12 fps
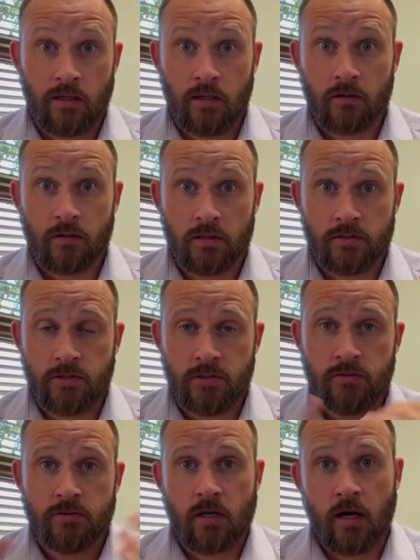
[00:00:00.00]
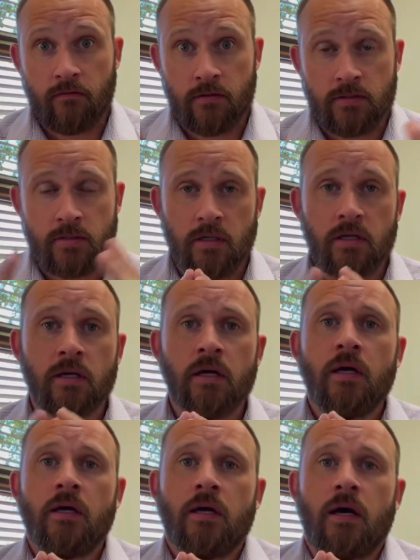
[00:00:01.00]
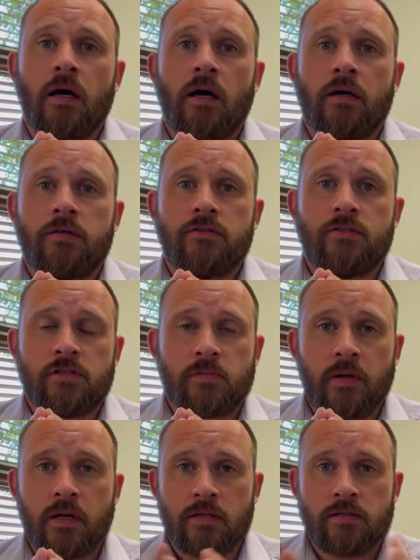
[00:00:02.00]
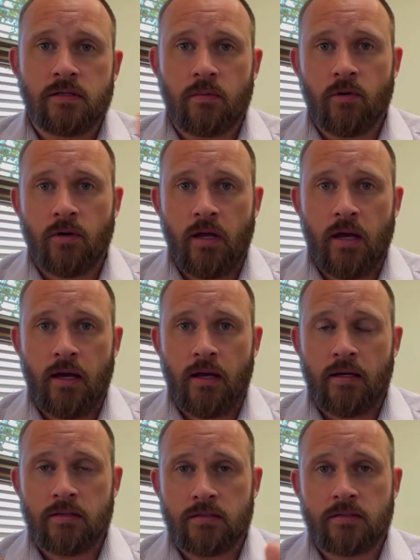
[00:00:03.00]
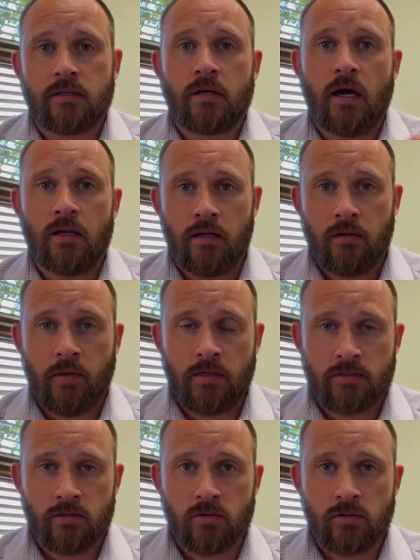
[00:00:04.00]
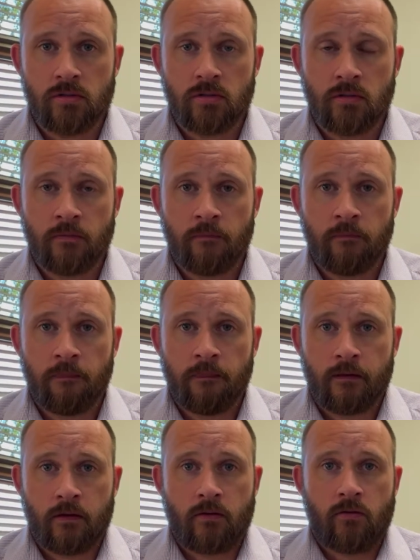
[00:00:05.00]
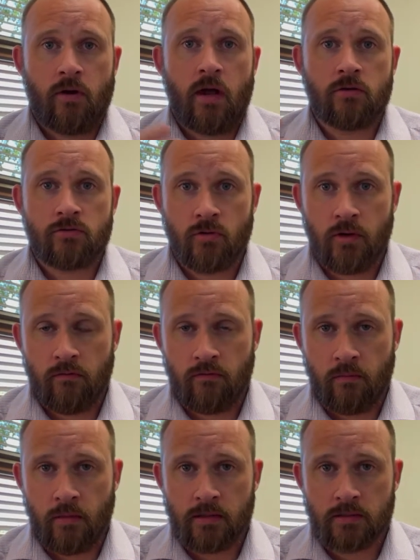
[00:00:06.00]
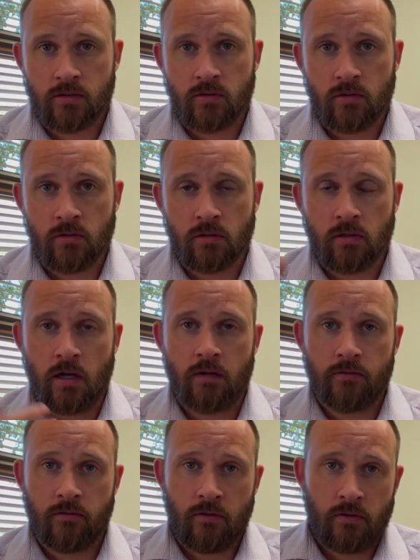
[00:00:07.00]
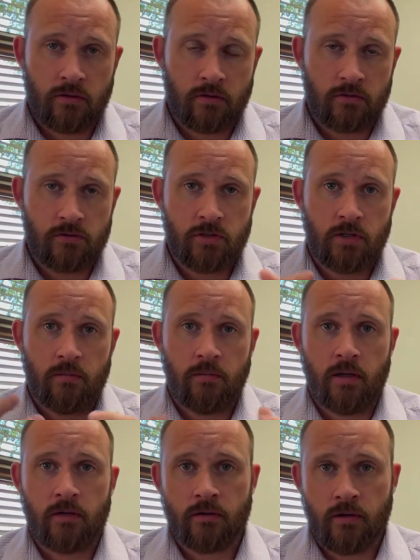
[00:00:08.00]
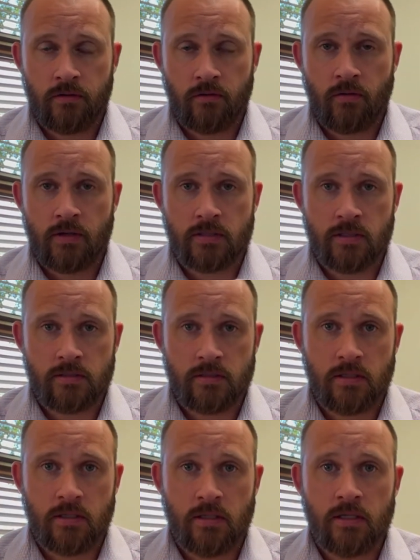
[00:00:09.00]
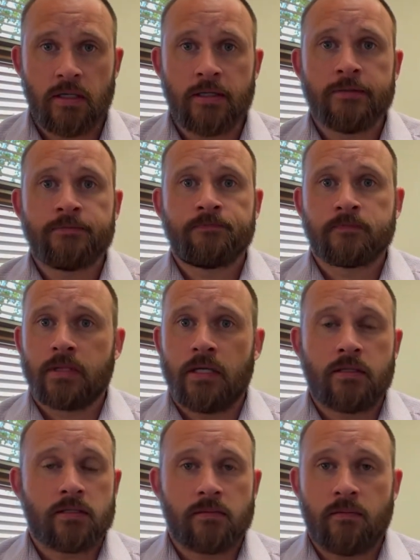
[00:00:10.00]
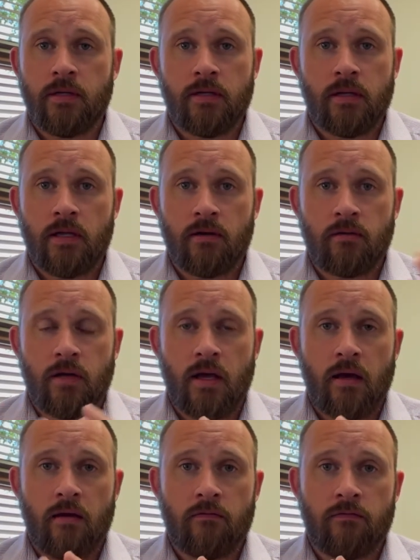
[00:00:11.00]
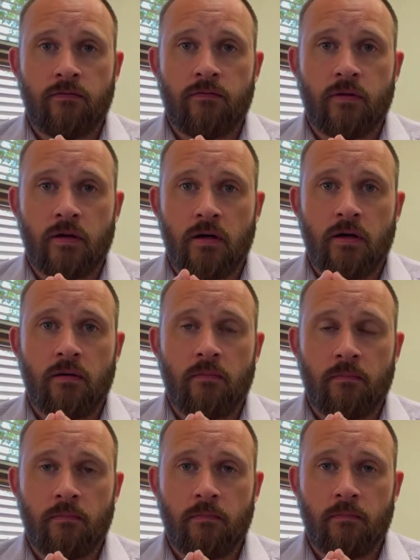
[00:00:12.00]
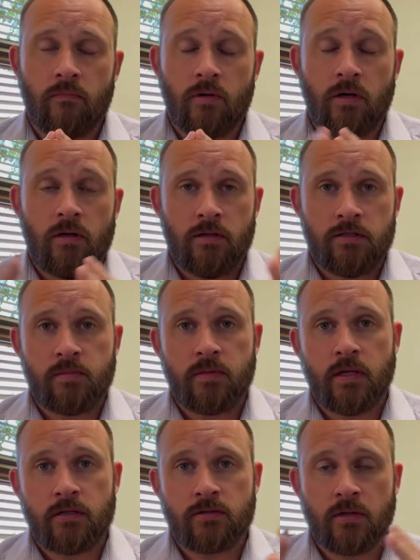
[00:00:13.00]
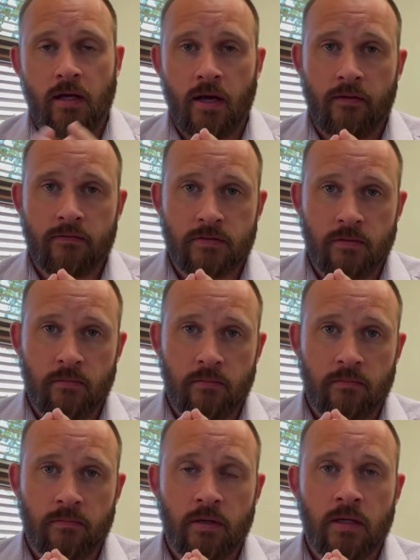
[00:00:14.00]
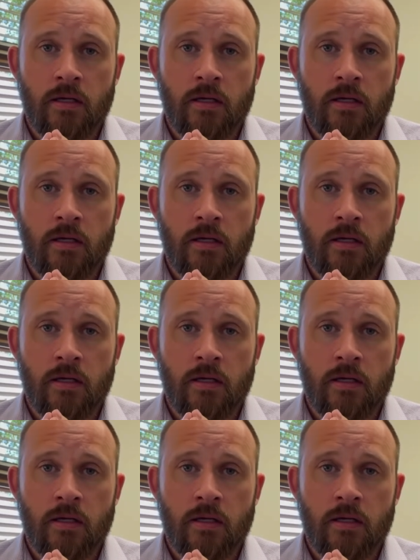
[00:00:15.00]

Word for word: clinical issues, obviously, uh, just because someone has gotten into med school, graduated from med school, gone through their internship, entered into residency, it doesn't mean they don't have uh, or at least potentially have some